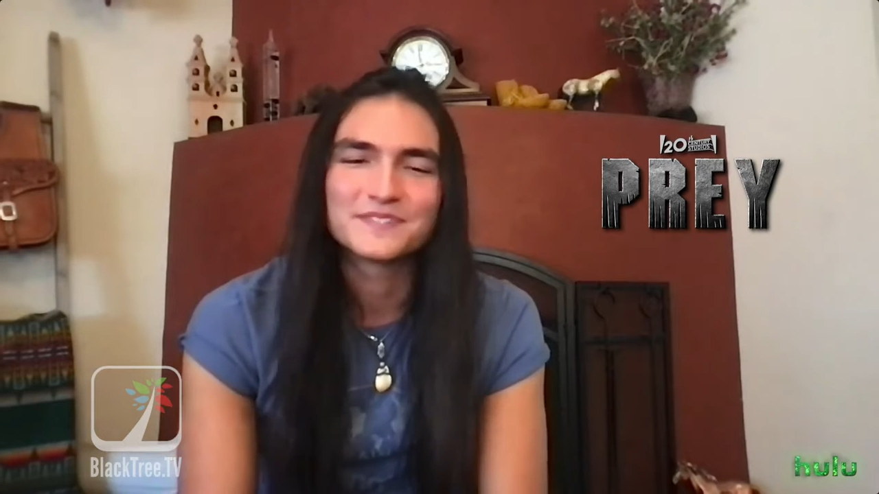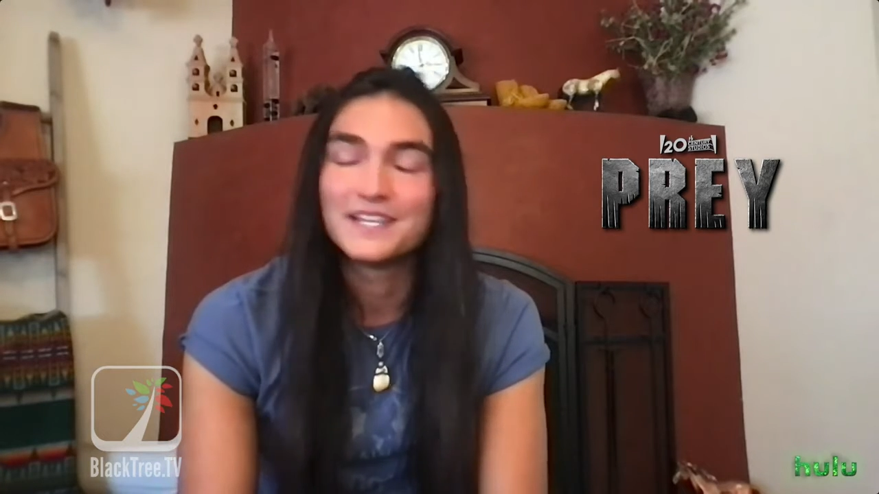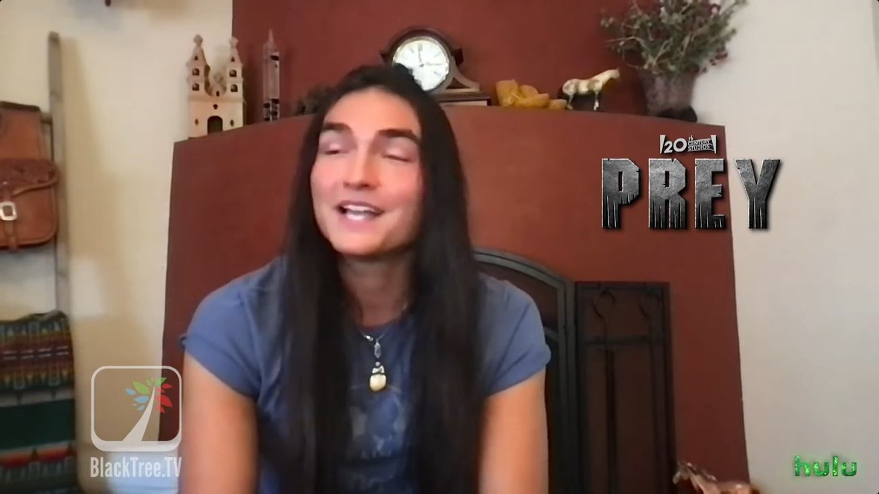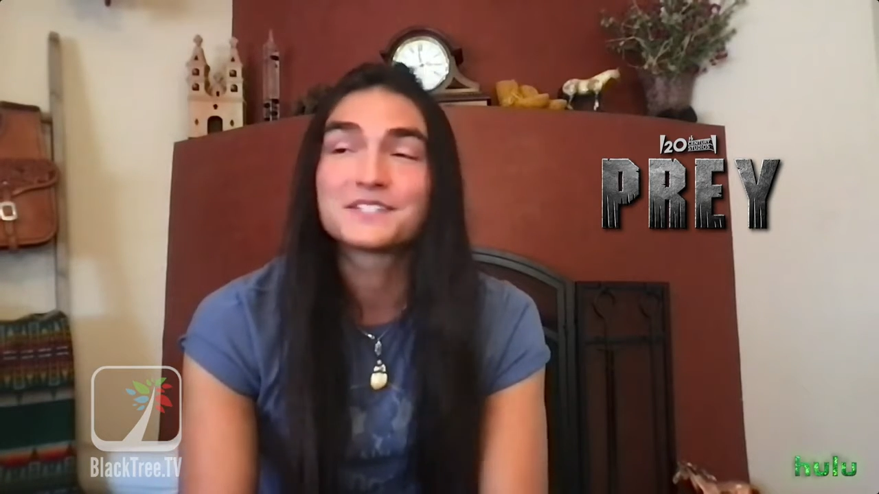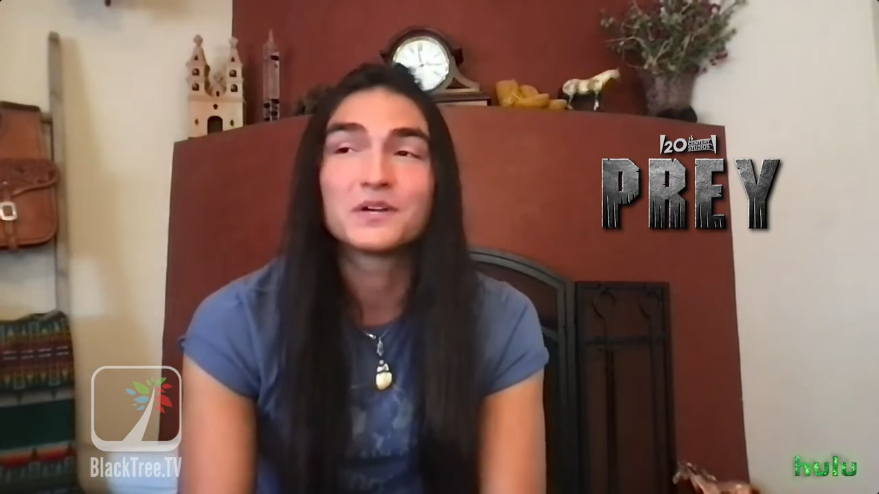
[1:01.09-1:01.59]

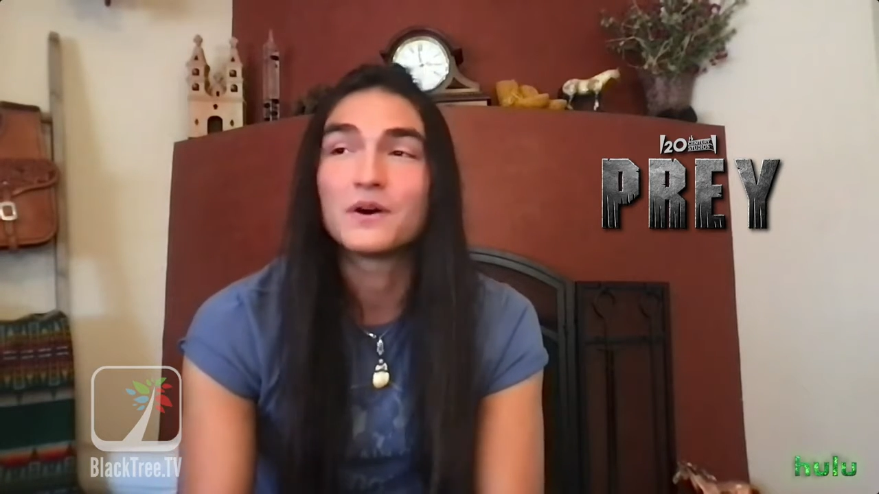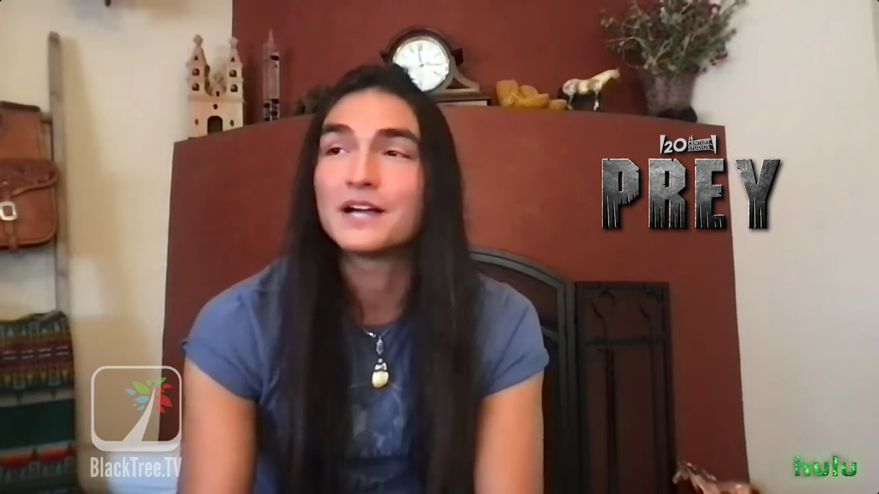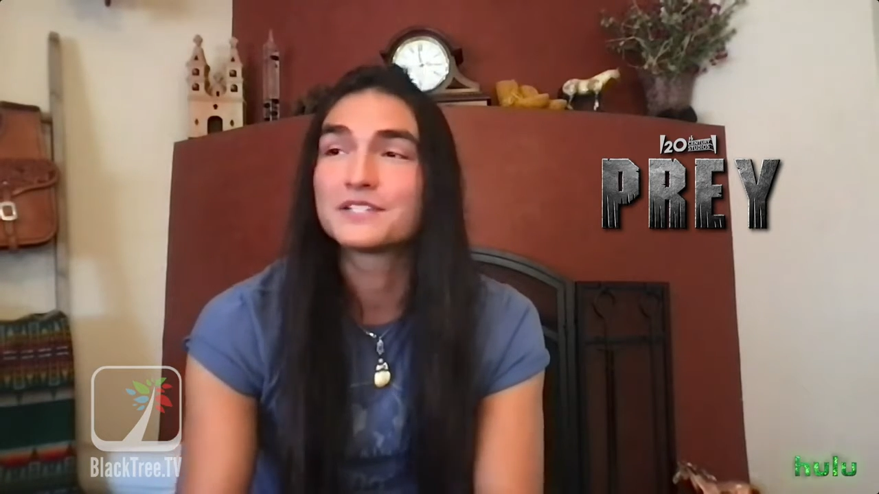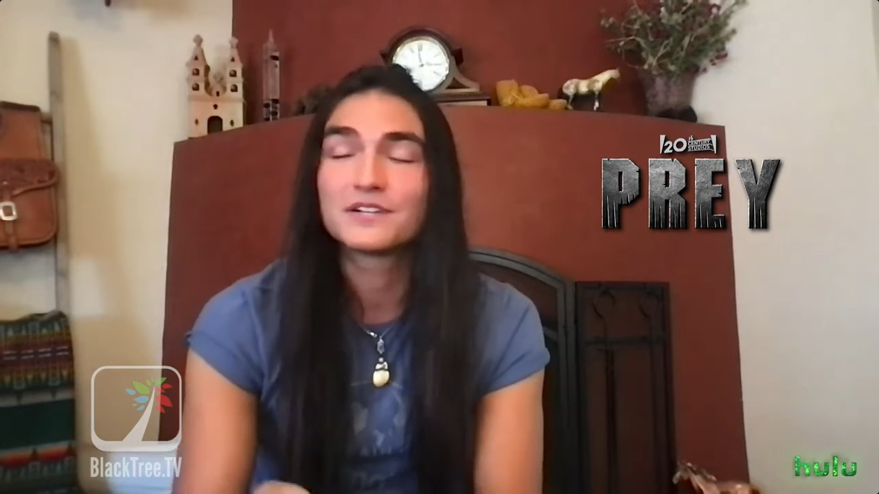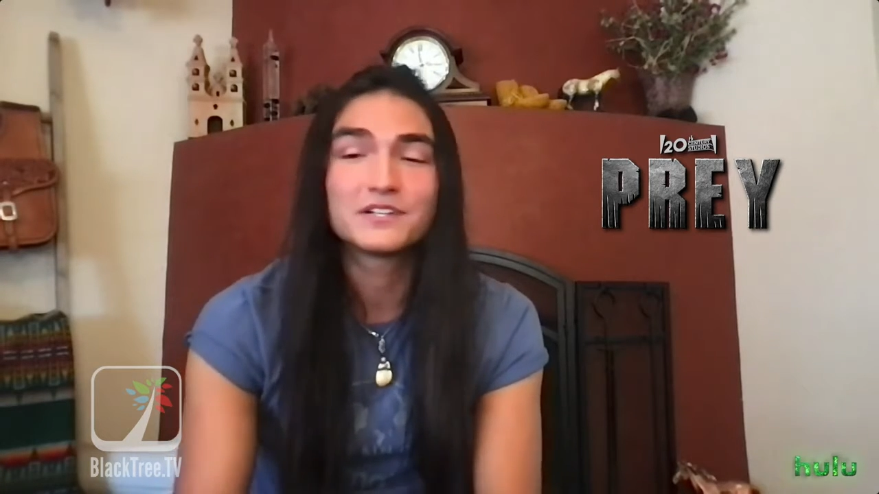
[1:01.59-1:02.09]
yeah, so I
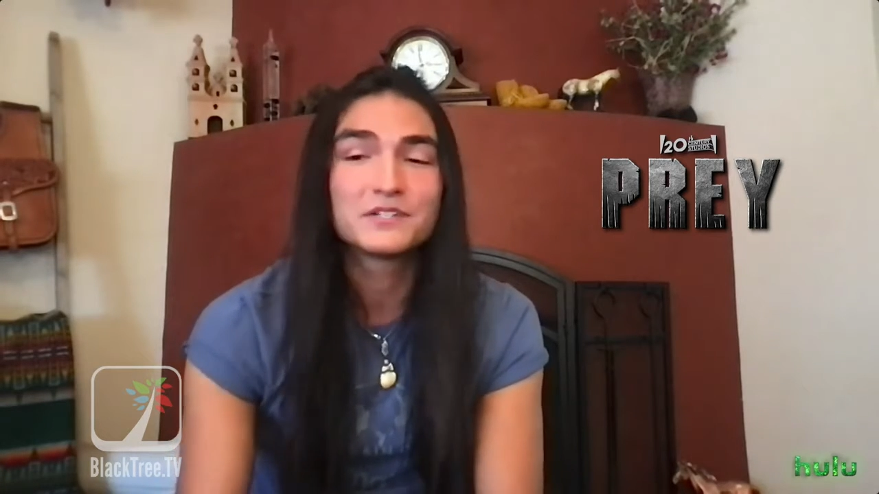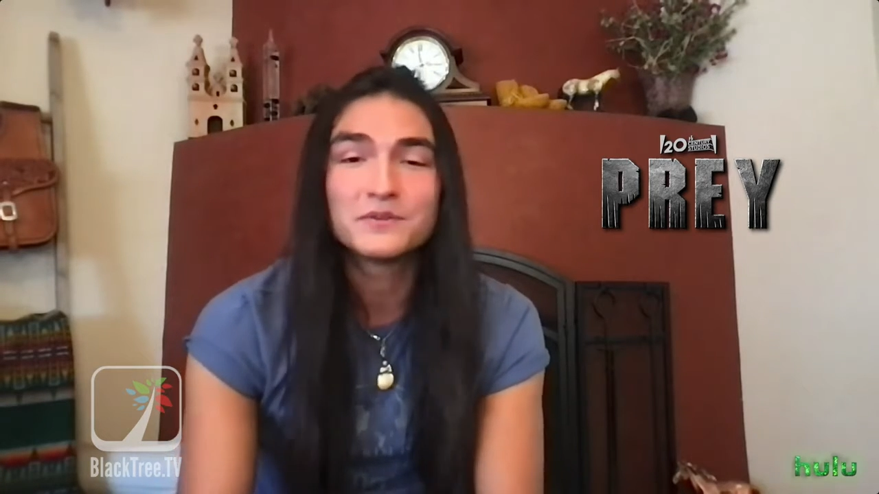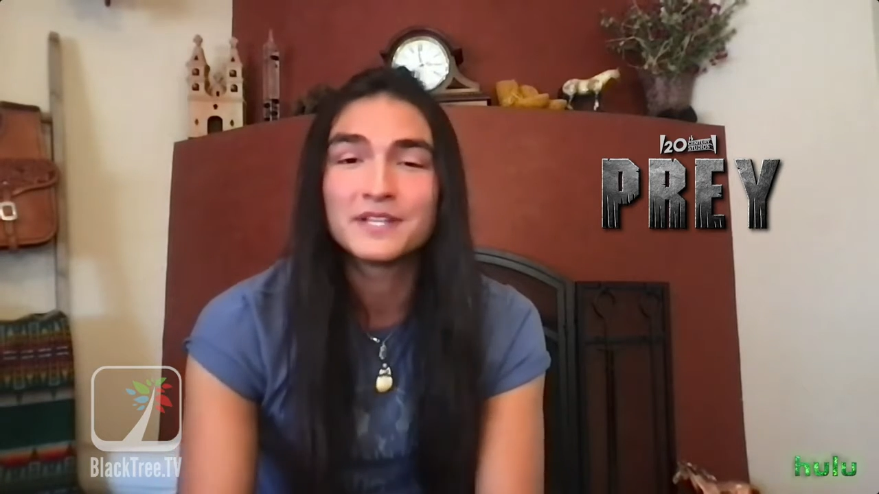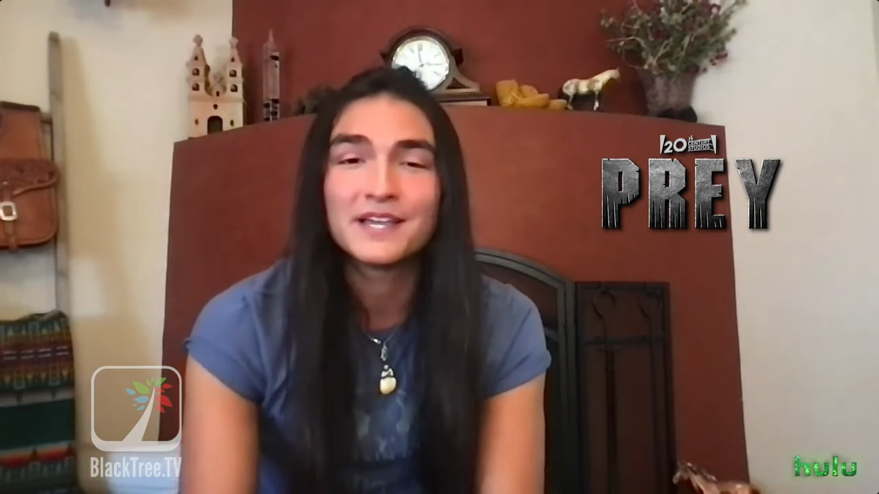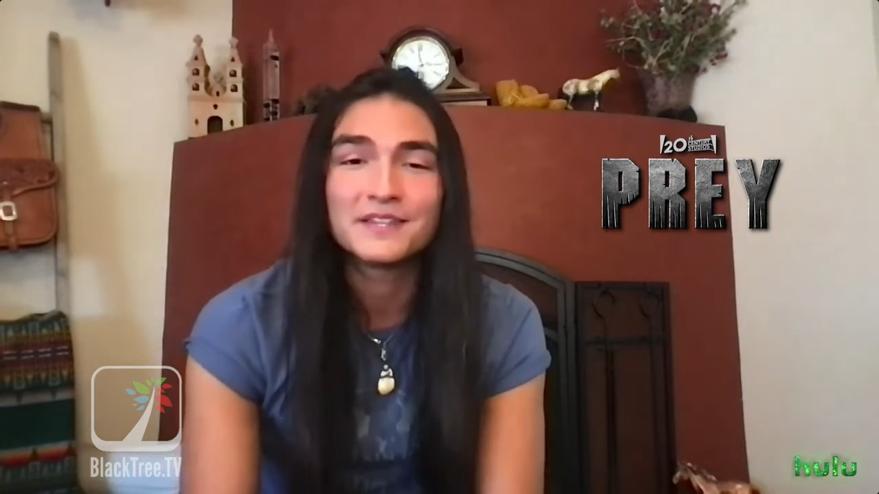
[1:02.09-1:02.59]
started doing that,